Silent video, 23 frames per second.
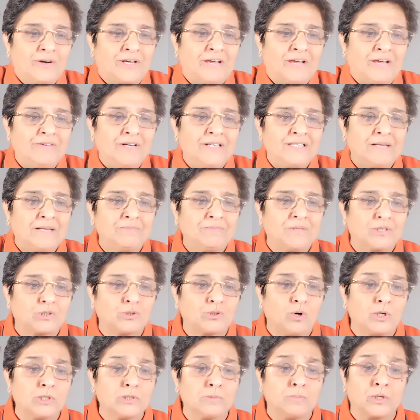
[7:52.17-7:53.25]
giving them the
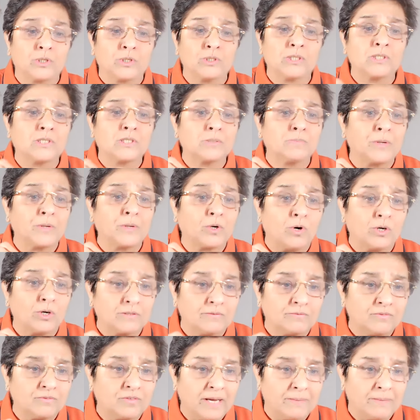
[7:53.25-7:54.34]
shawls because it is because
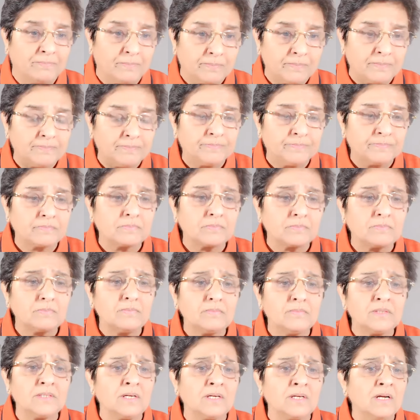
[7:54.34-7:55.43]
of them.
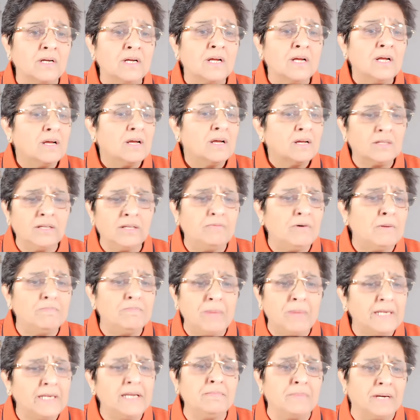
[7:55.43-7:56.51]
There were
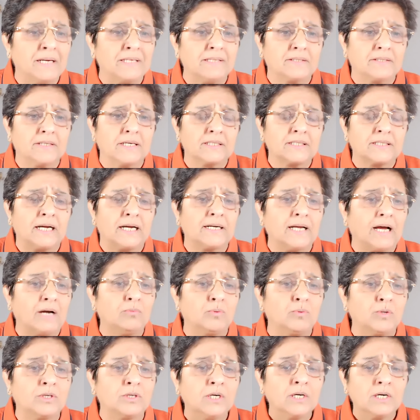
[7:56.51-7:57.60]
many, many things, and I
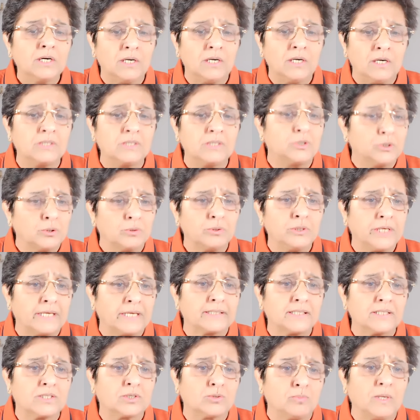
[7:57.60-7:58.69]
would urge you,
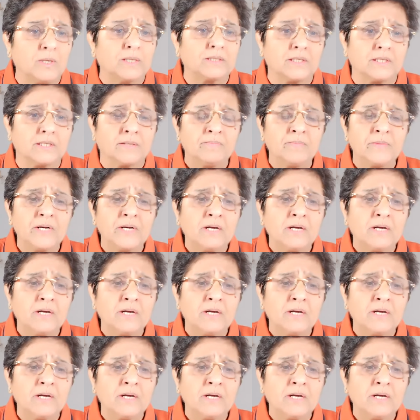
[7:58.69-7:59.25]
yes, it's worth it.